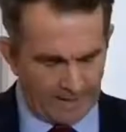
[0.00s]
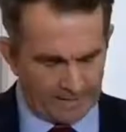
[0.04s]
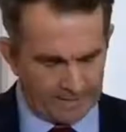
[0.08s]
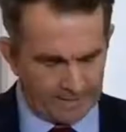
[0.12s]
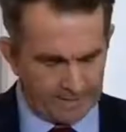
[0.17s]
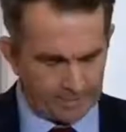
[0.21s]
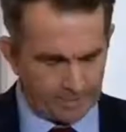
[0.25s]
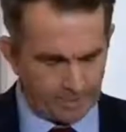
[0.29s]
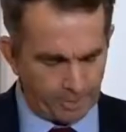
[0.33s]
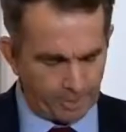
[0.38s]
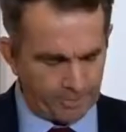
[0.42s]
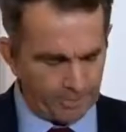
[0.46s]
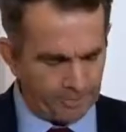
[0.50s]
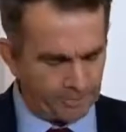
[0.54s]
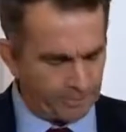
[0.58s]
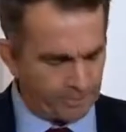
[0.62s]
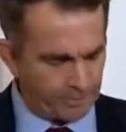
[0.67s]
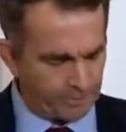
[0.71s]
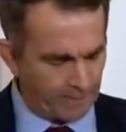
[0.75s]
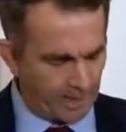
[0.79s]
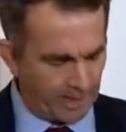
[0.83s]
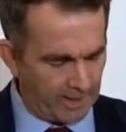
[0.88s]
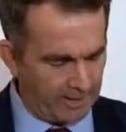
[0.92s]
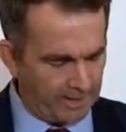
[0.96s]
I did
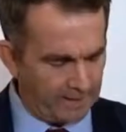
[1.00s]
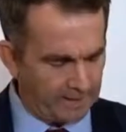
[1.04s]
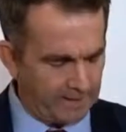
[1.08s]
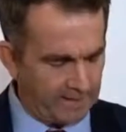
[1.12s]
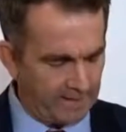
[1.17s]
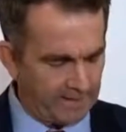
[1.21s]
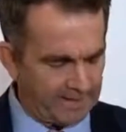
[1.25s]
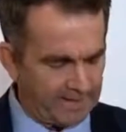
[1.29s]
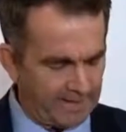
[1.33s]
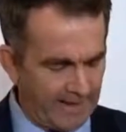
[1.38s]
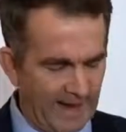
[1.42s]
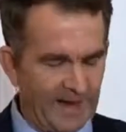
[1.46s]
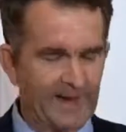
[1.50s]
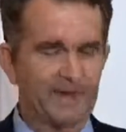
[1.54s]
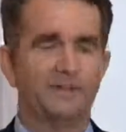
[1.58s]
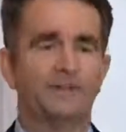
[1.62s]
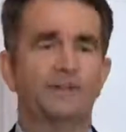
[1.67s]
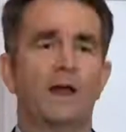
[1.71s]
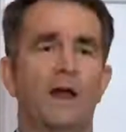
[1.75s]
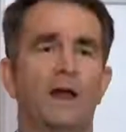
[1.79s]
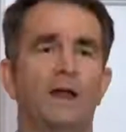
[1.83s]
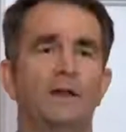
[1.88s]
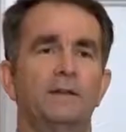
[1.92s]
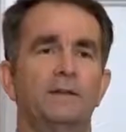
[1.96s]
participate in a
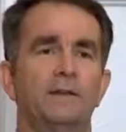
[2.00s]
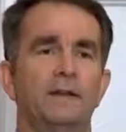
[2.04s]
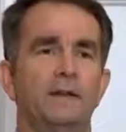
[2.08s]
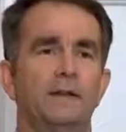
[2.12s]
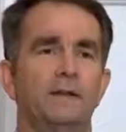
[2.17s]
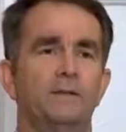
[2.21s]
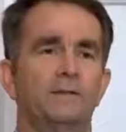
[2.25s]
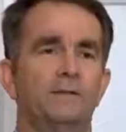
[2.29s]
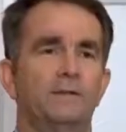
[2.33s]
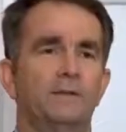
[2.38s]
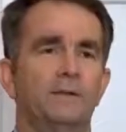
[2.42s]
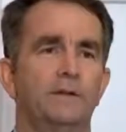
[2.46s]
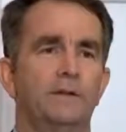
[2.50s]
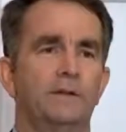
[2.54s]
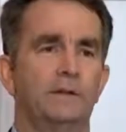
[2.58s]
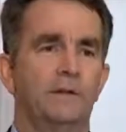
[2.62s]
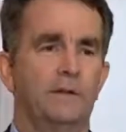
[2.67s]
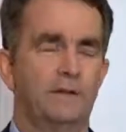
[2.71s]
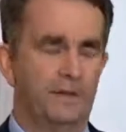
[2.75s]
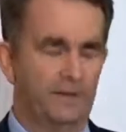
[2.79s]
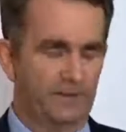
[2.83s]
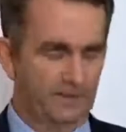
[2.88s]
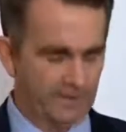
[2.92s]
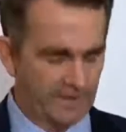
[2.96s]
dance
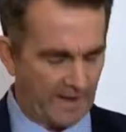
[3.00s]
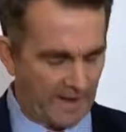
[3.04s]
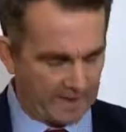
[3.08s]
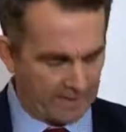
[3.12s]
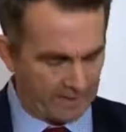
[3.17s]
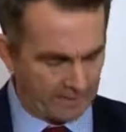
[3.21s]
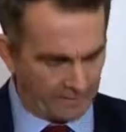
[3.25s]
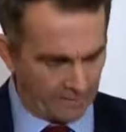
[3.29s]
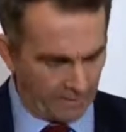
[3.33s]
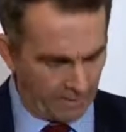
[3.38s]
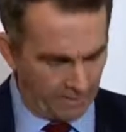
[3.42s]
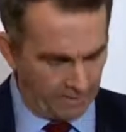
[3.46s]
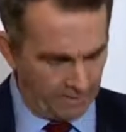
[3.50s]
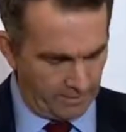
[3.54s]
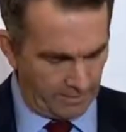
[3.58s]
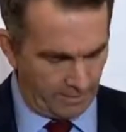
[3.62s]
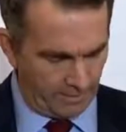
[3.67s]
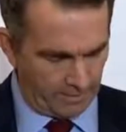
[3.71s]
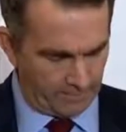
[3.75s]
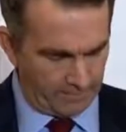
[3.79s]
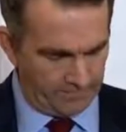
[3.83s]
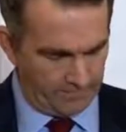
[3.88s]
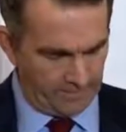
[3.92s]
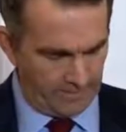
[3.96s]
contest in San
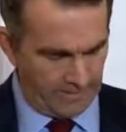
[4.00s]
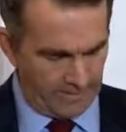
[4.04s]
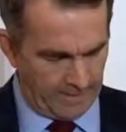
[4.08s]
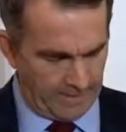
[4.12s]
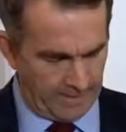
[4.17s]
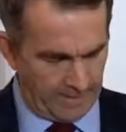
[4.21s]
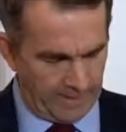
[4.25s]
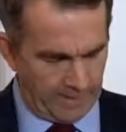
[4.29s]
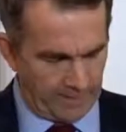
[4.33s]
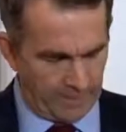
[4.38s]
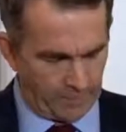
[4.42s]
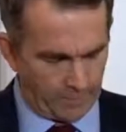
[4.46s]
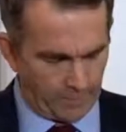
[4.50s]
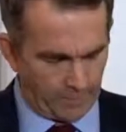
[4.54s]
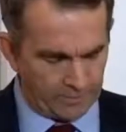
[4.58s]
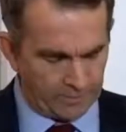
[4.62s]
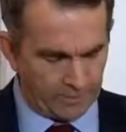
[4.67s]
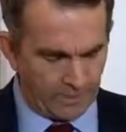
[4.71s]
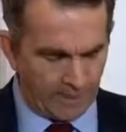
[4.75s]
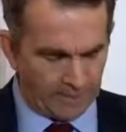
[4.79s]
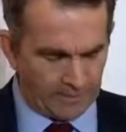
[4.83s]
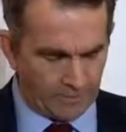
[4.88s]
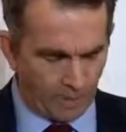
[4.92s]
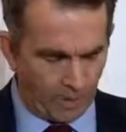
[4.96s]
Antonio in
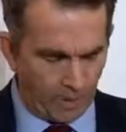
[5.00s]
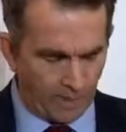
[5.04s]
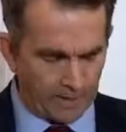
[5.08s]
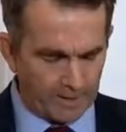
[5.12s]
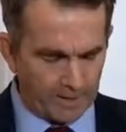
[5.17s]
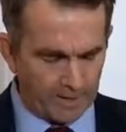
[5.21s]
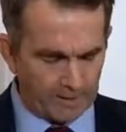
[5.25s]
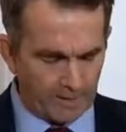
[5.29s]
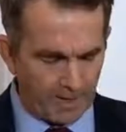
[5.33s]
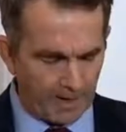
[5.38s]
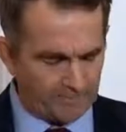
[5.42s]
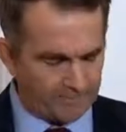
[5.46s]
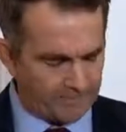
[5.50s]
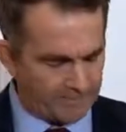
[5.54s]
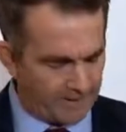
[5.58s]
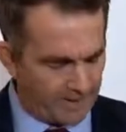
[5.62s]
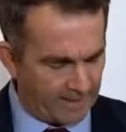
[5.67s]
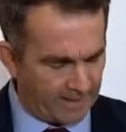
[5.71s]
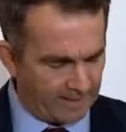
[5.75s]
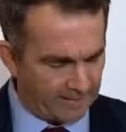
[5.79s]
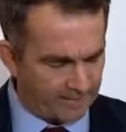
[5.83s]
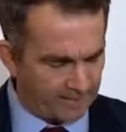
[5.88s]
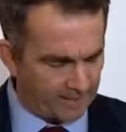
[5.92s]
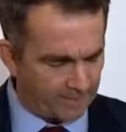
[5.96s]
which I darkened my
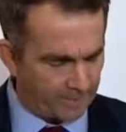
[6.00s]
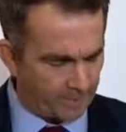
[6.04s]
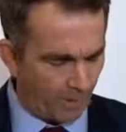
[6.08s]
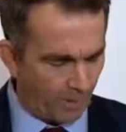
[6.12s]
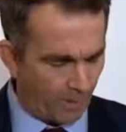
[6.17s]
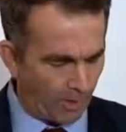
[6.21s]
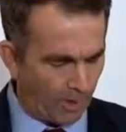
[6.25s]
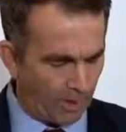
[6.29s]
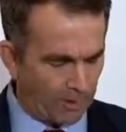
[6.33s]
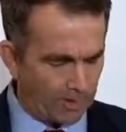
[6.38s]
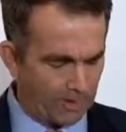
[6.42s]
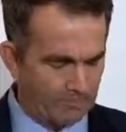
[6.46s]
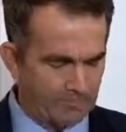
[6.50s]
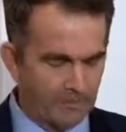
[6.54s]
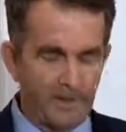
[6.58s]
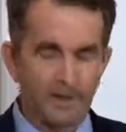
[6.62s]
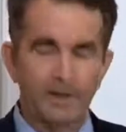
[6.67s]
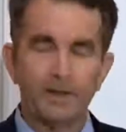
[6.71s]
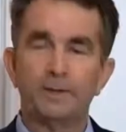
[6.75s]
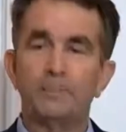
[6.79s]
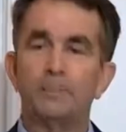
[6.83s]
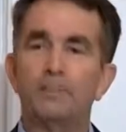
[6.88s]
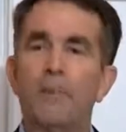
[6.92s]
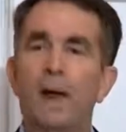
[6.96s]
face as part of
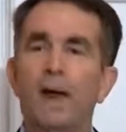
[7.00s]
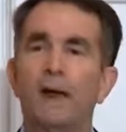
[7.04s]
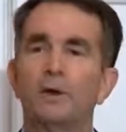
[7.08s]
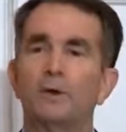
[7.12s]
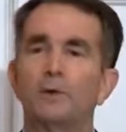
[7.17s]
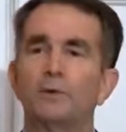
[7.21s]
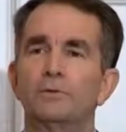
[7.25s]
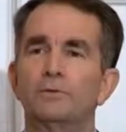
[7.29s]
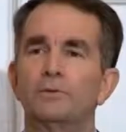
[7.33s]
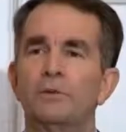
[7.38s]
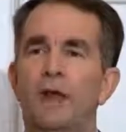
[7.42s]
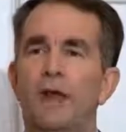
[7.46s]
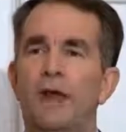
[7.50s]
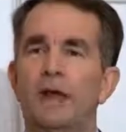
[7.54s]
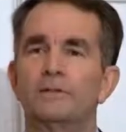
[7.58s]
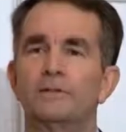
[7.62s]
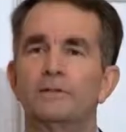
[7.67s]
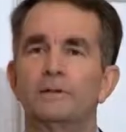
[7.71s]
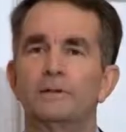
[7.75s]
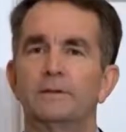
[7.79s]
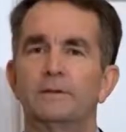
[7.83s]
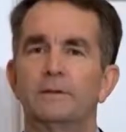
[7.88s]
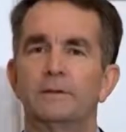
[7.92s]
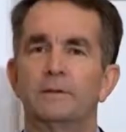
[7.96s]
a Michael
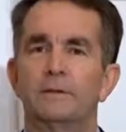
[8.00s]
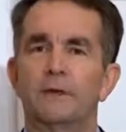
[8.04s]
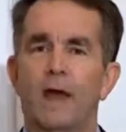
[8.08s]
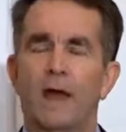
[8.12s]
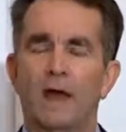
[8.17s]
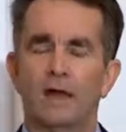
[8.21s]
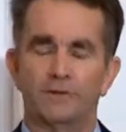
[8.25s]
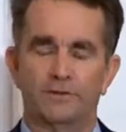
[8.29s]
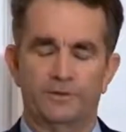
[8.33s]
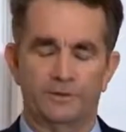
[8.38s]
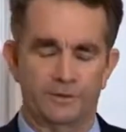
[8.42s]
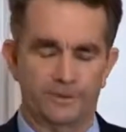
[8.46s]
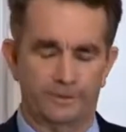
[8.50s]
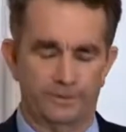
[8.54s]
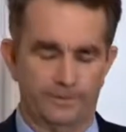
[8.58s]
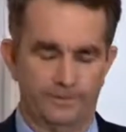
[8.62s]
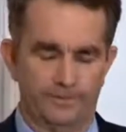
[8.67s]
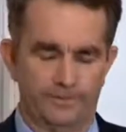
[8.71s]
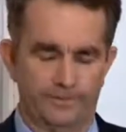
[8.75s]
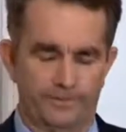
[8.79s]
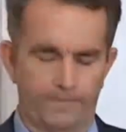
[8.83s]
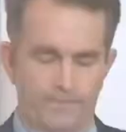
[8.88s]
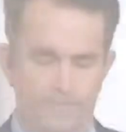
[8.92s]
Jackson costume.